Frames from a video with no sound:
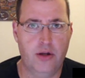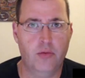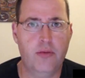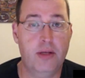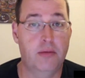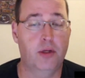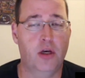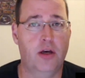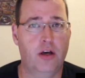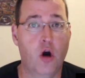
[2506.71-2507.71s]
And we've been able
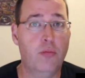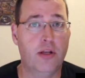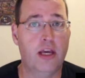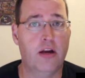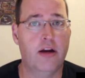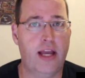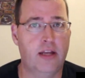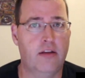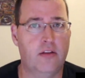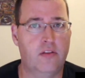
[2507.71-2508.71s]
to open carry
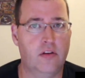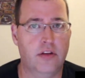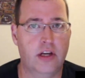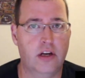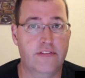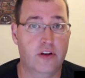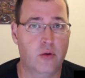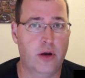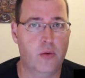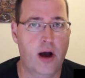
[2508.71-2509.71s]
and concealed carry for
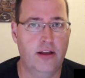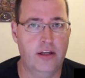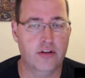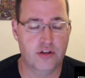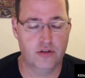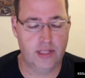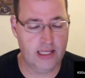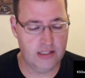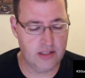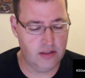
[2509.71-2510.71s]
quite a while here, certainly
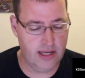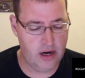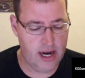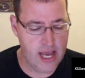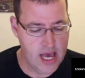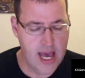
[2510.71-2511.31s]
concealed carry.